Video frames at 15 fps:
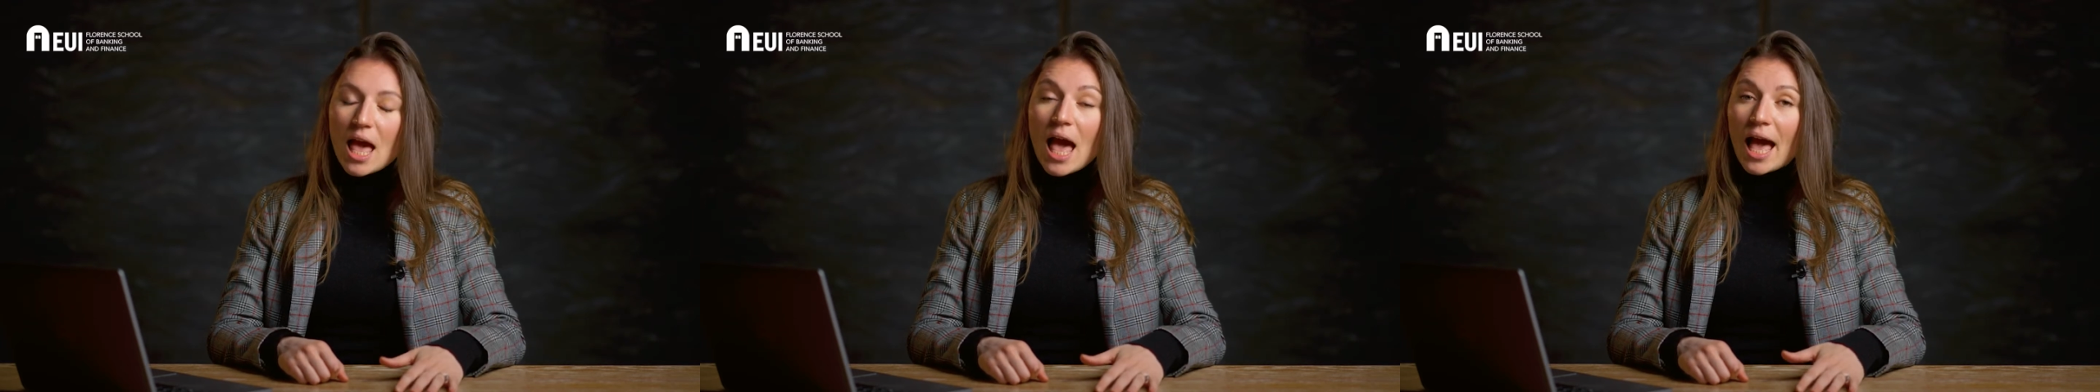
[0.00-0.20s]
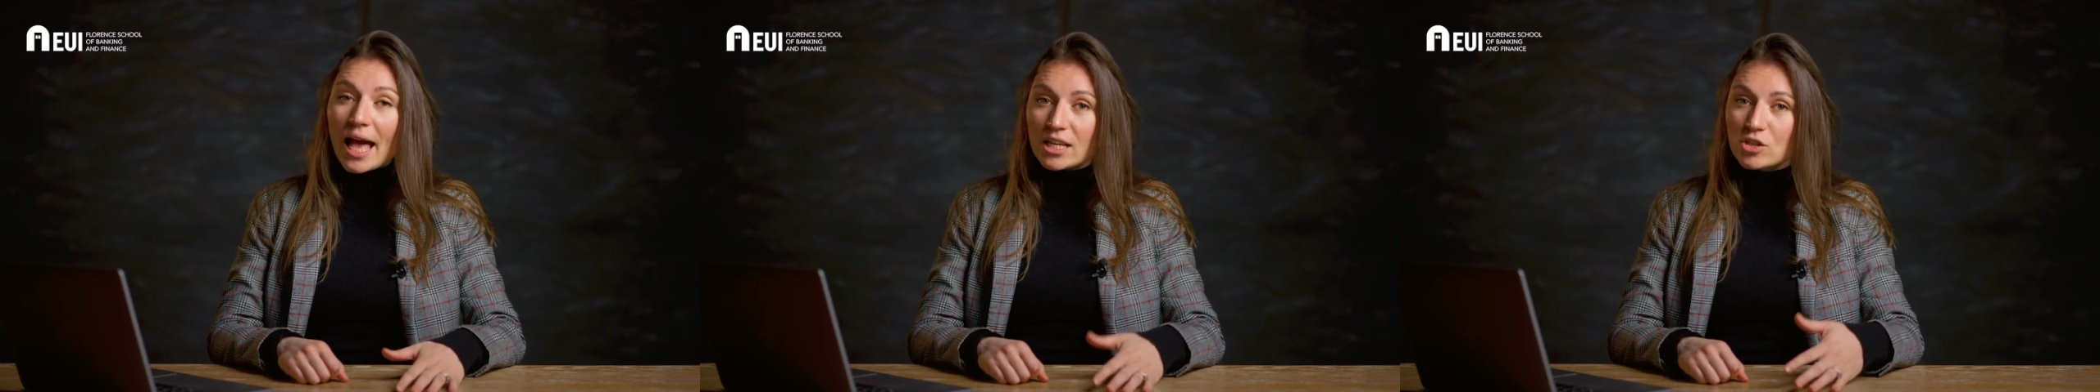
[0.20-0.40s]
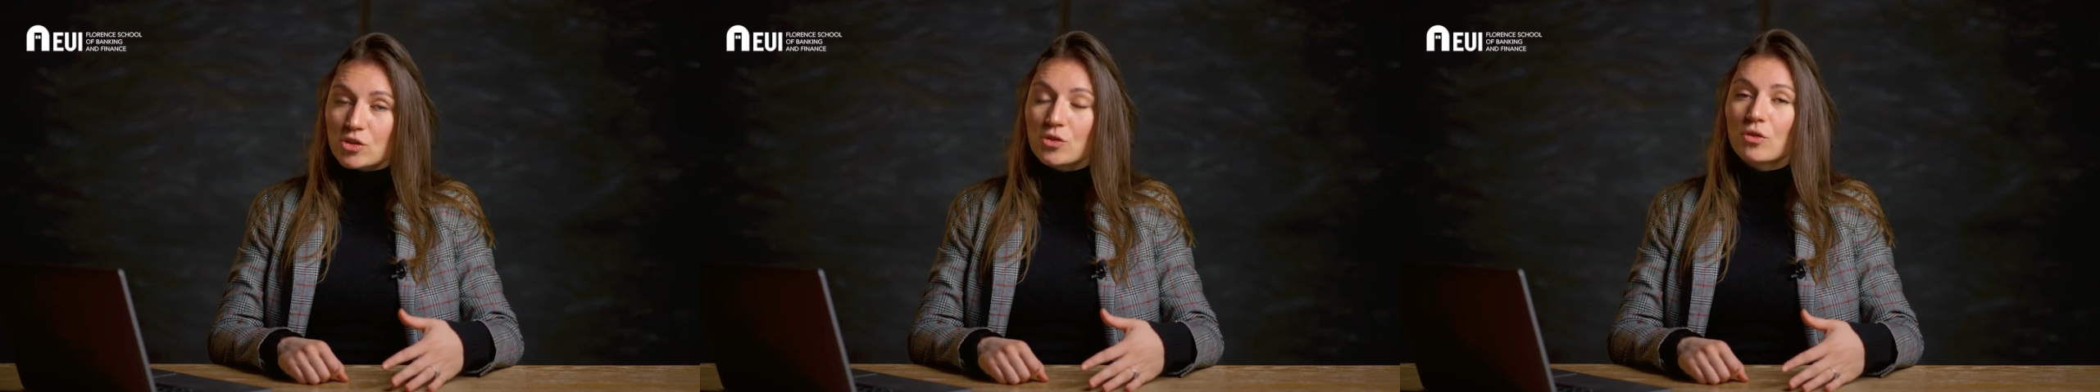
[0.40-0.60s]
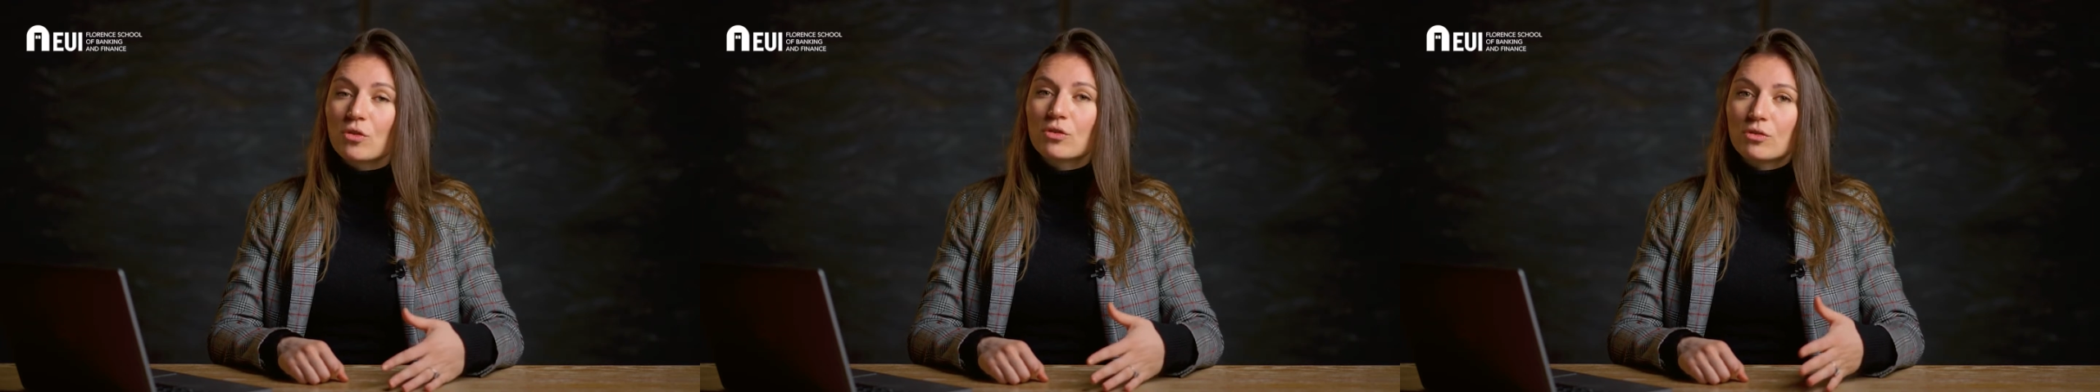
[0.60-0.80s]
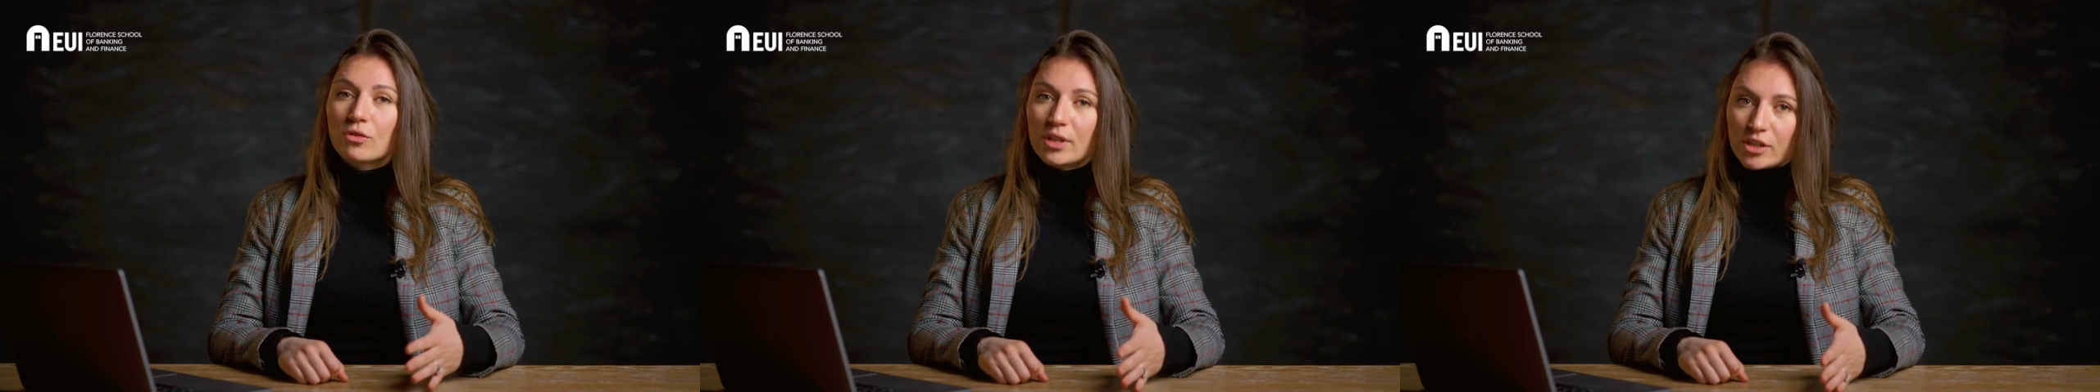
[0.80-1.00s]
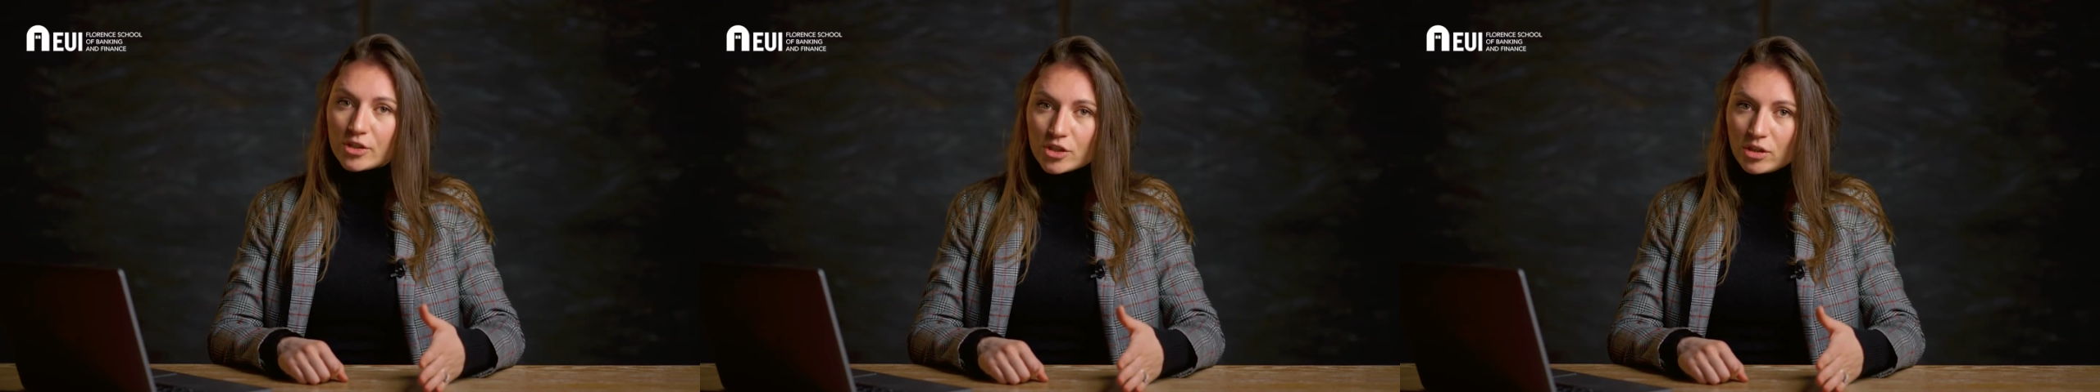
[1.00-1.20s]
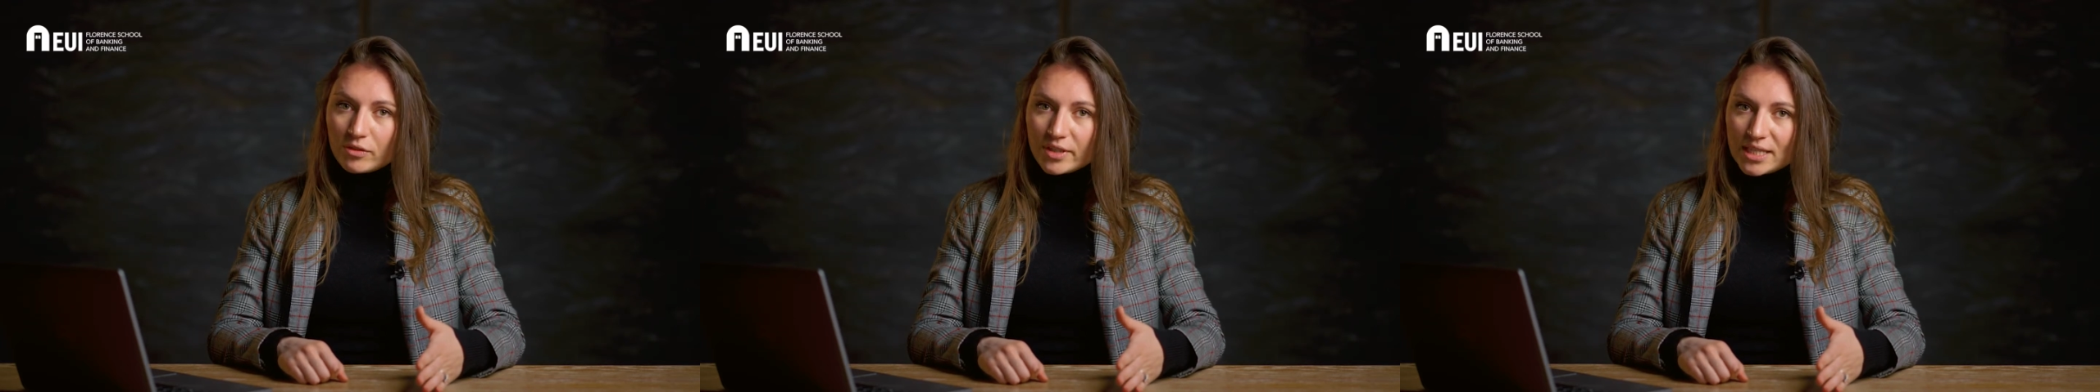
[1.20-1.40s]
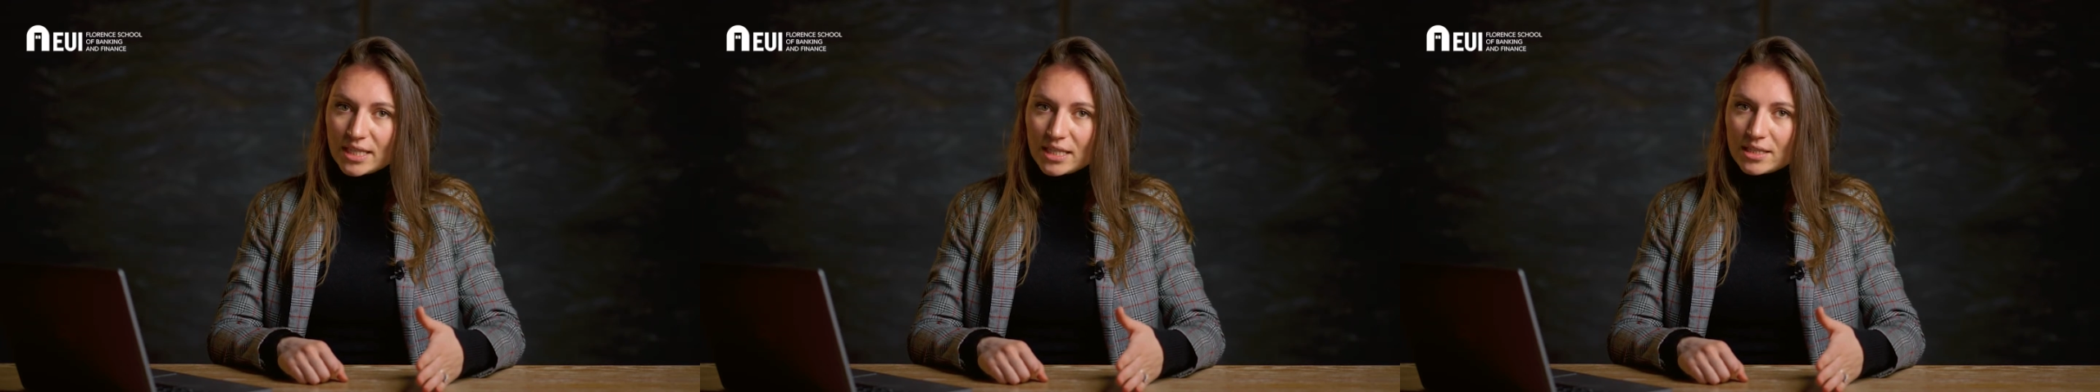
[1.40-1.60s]
had to go through their
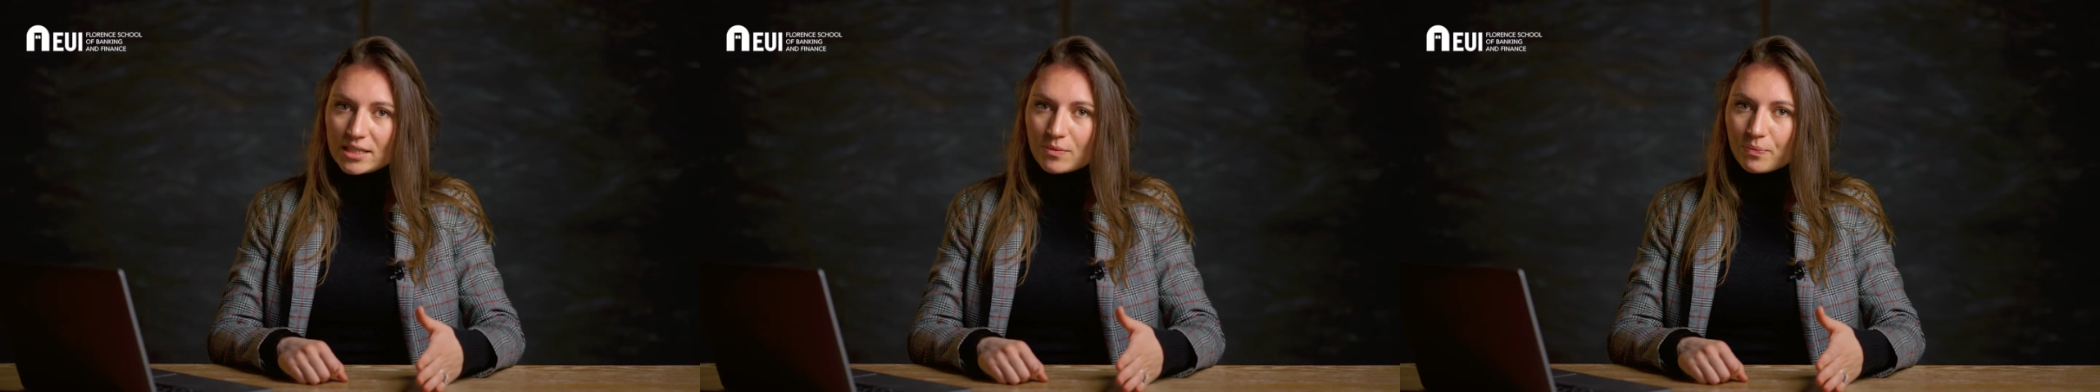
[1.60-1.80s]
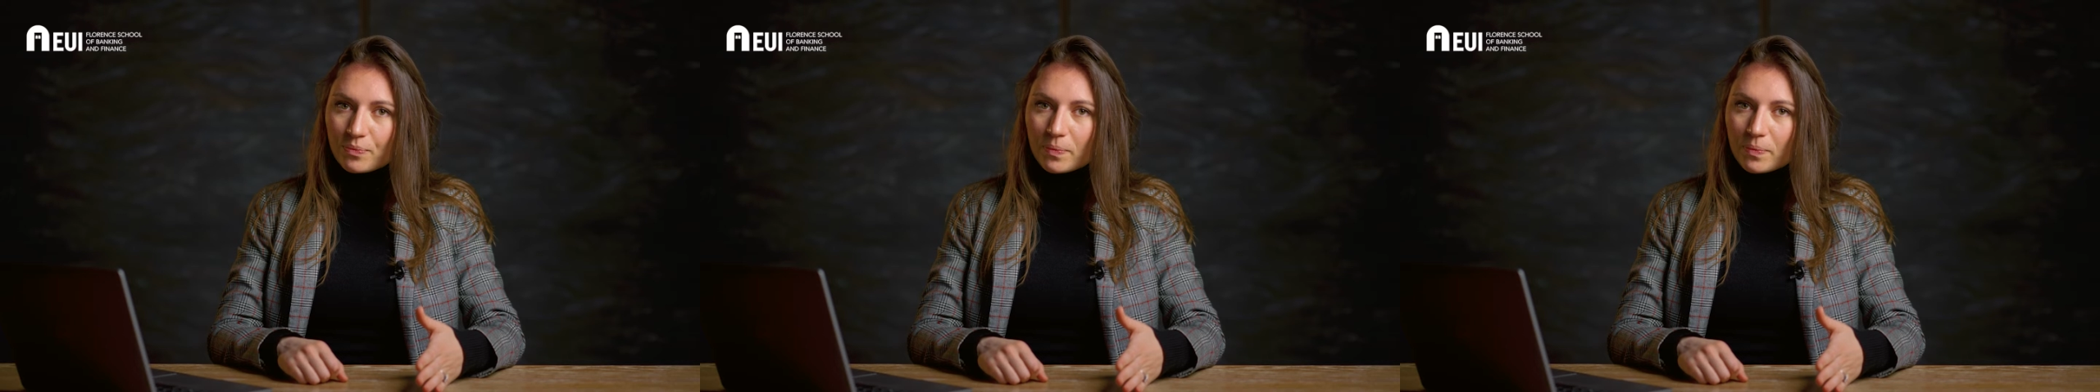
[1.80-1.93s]
services.